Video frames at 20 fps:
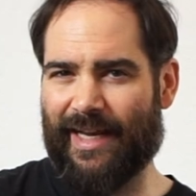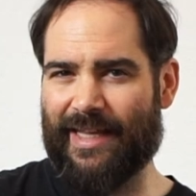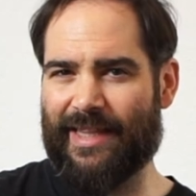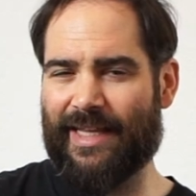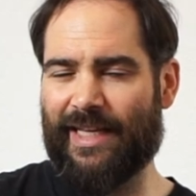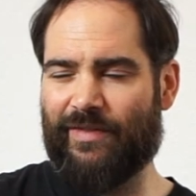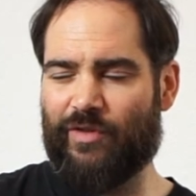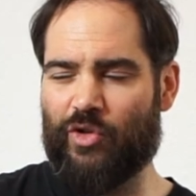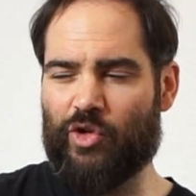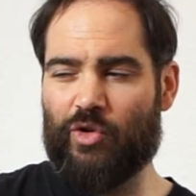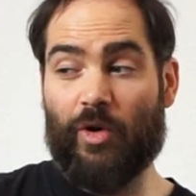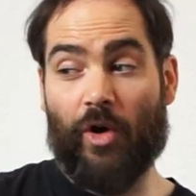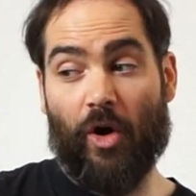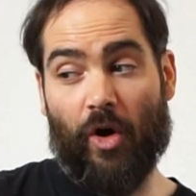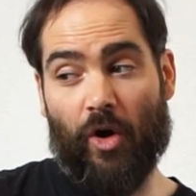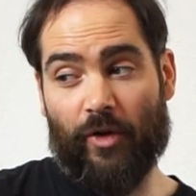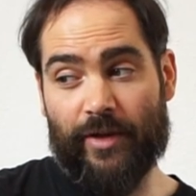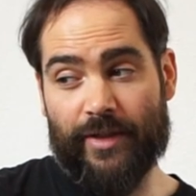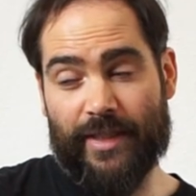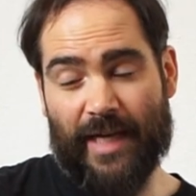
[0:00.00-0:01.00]
I think if you do it
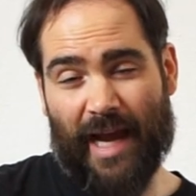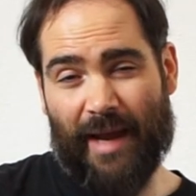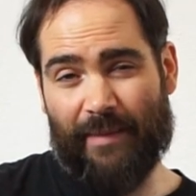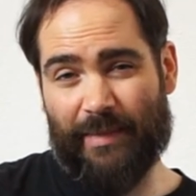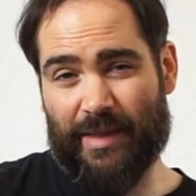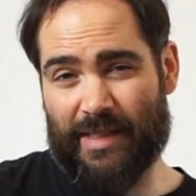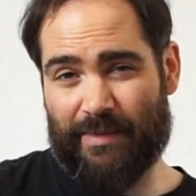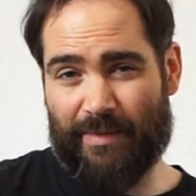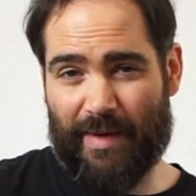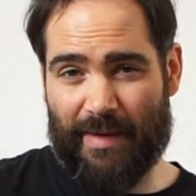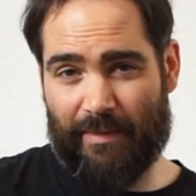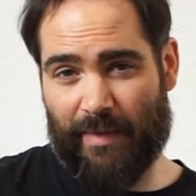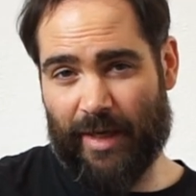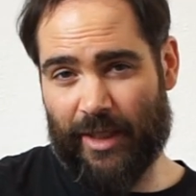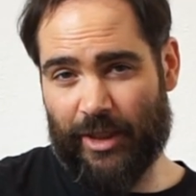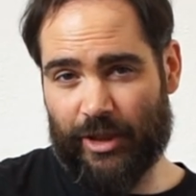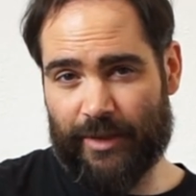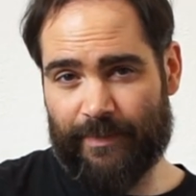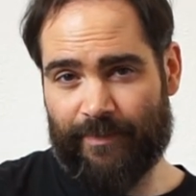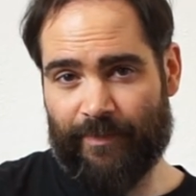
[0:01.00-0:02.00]
all the time, it's a bit
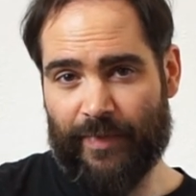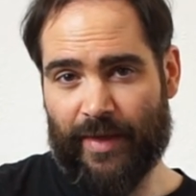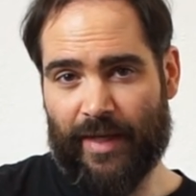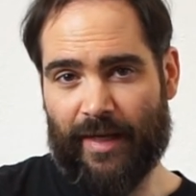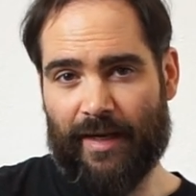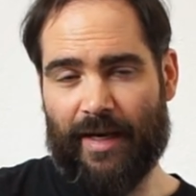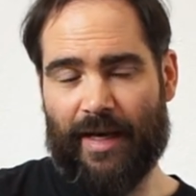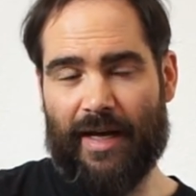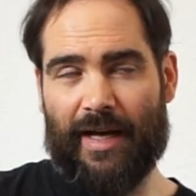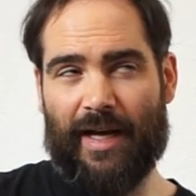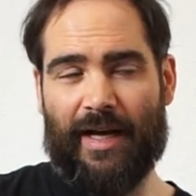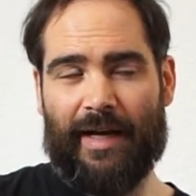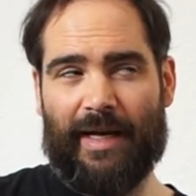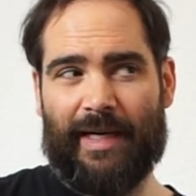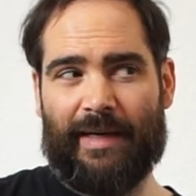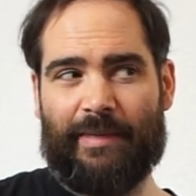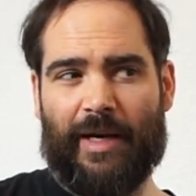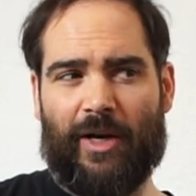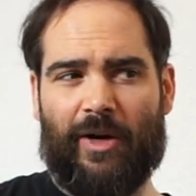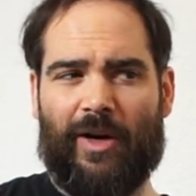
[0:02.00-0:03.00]
much.
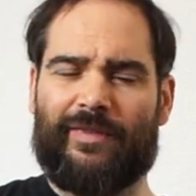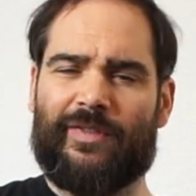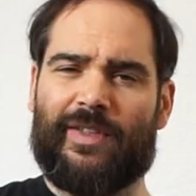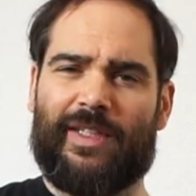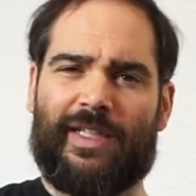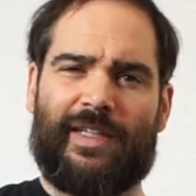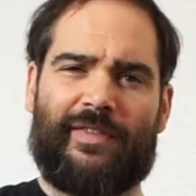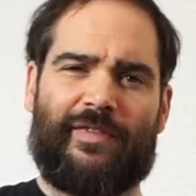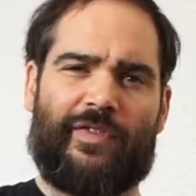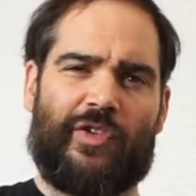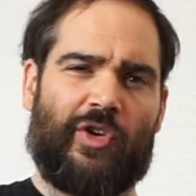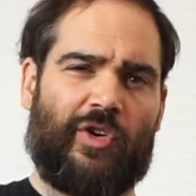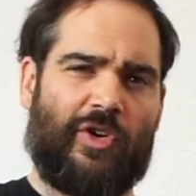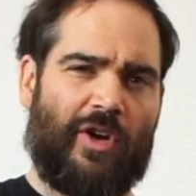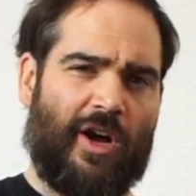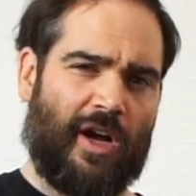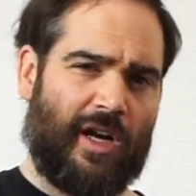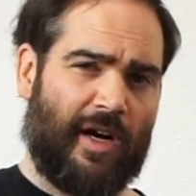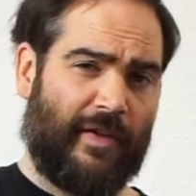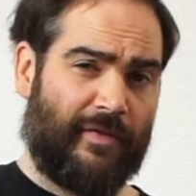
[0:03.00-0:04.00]
And often if you're
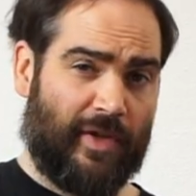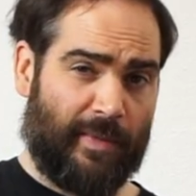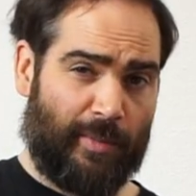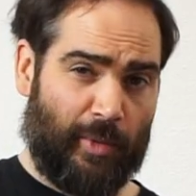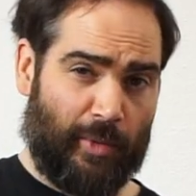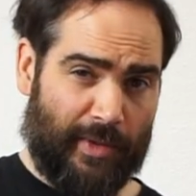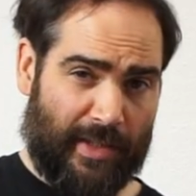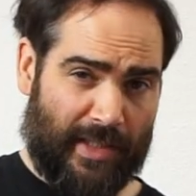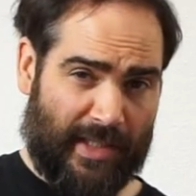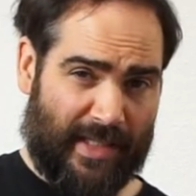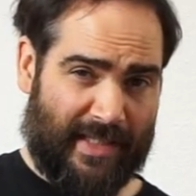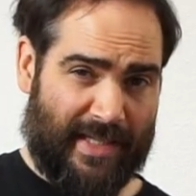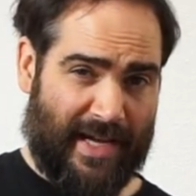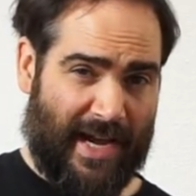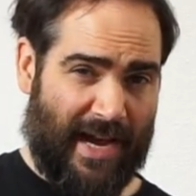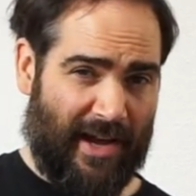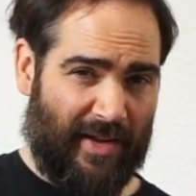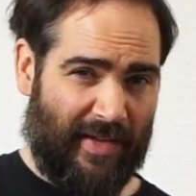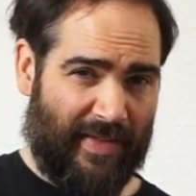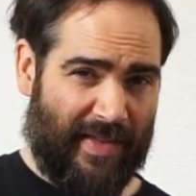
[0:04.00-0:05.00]
not comfortable with the
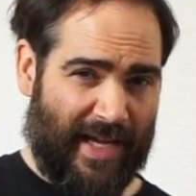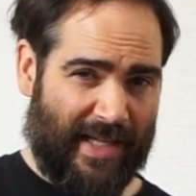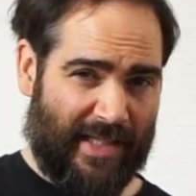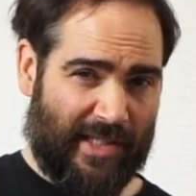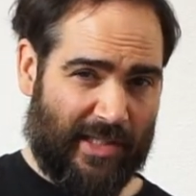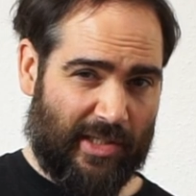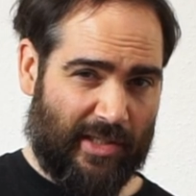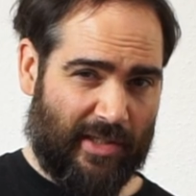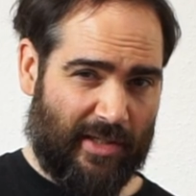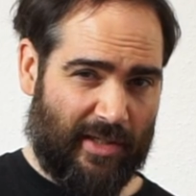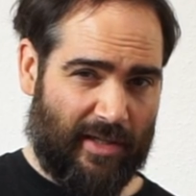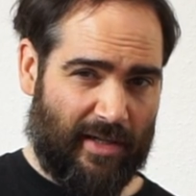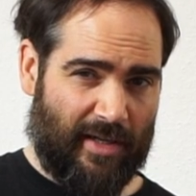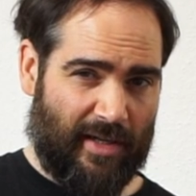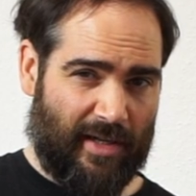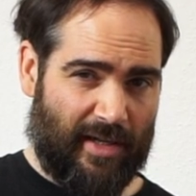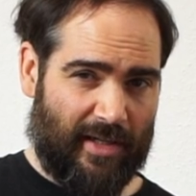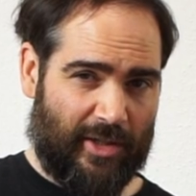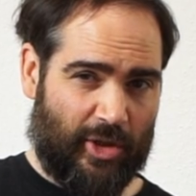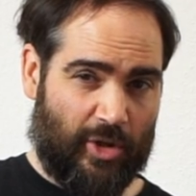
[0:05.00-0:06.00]
style, that's
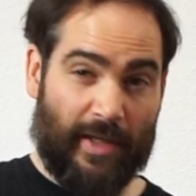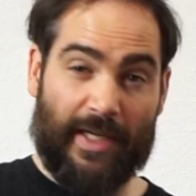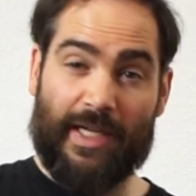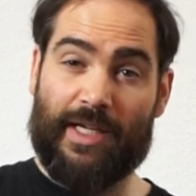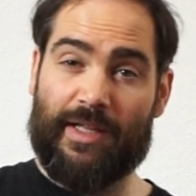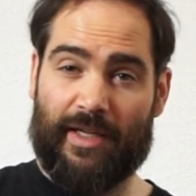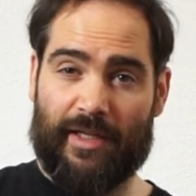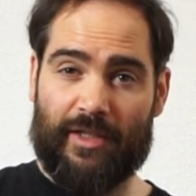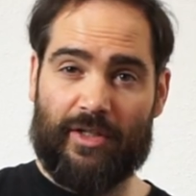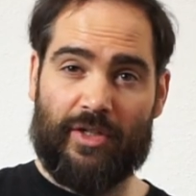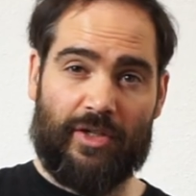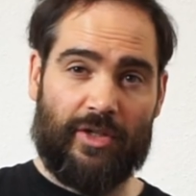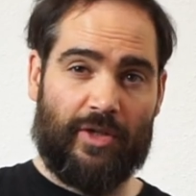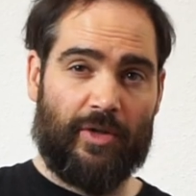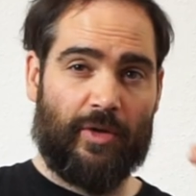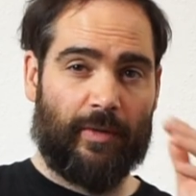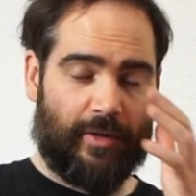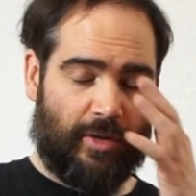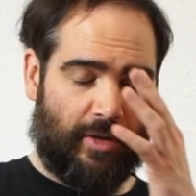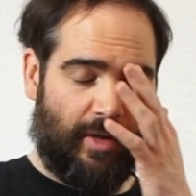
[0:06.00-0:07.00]
a tricky thing to
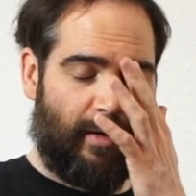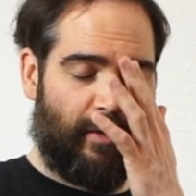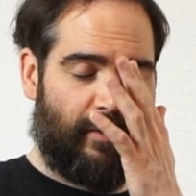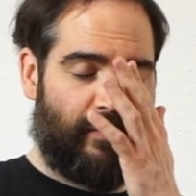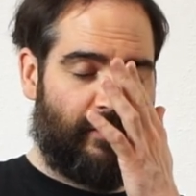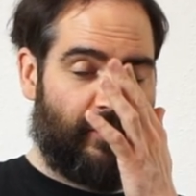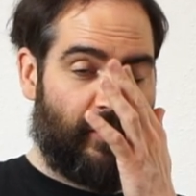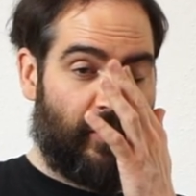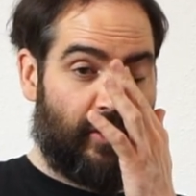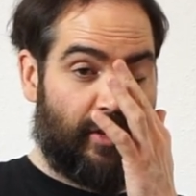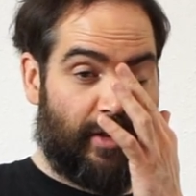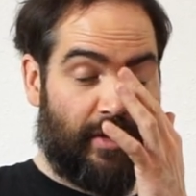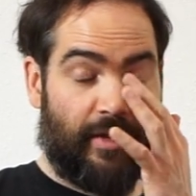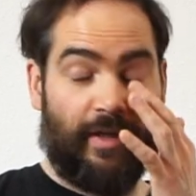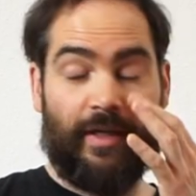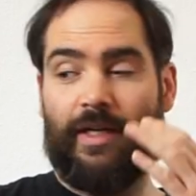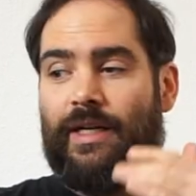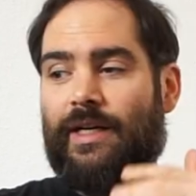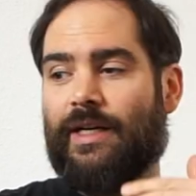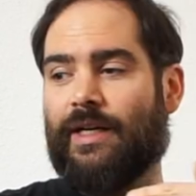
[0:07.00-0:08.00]
do. So I would first
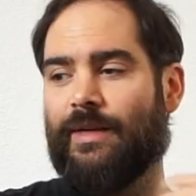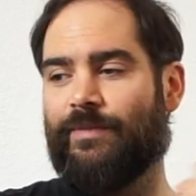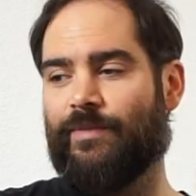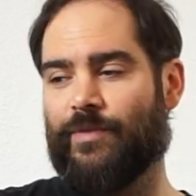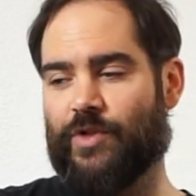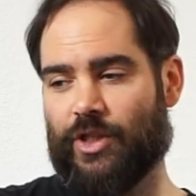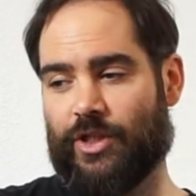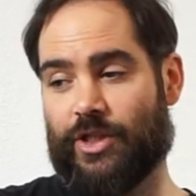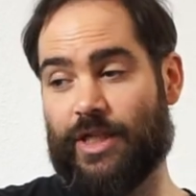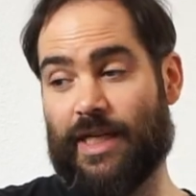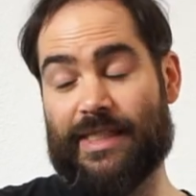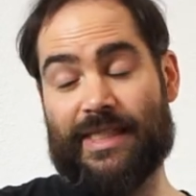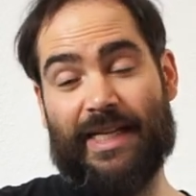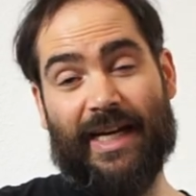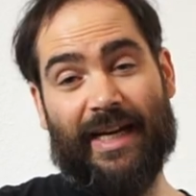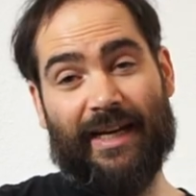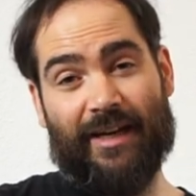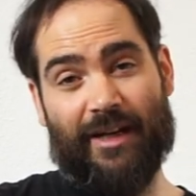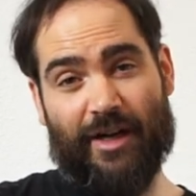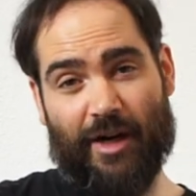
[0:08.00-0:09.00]
suggest
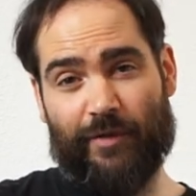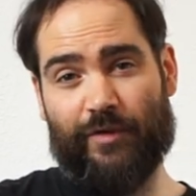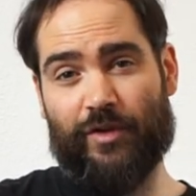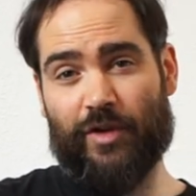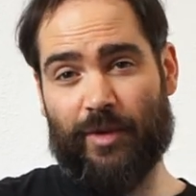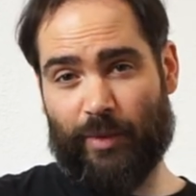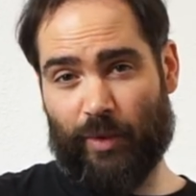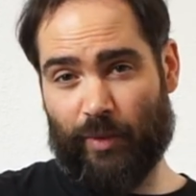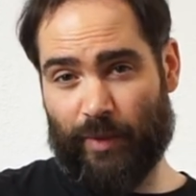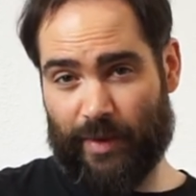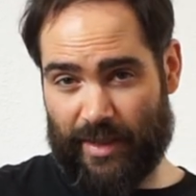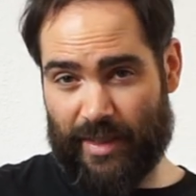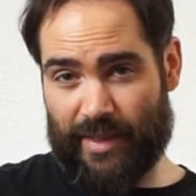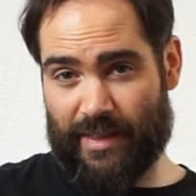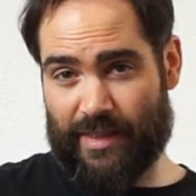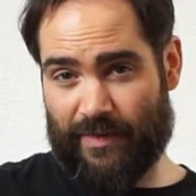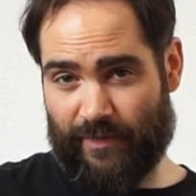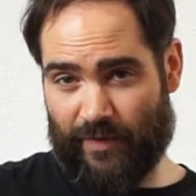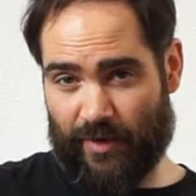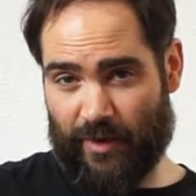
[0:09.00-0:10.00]
getting comfortable with
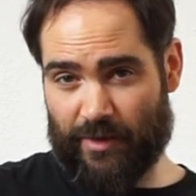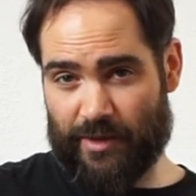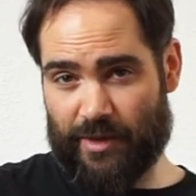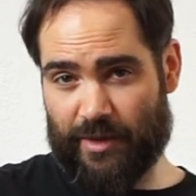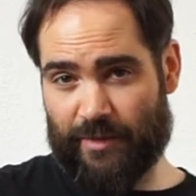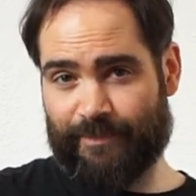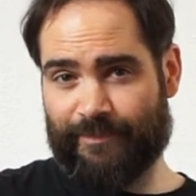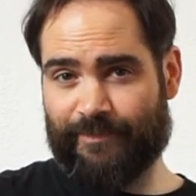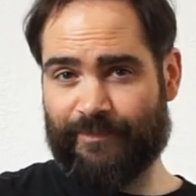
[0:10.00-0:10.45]
this at first.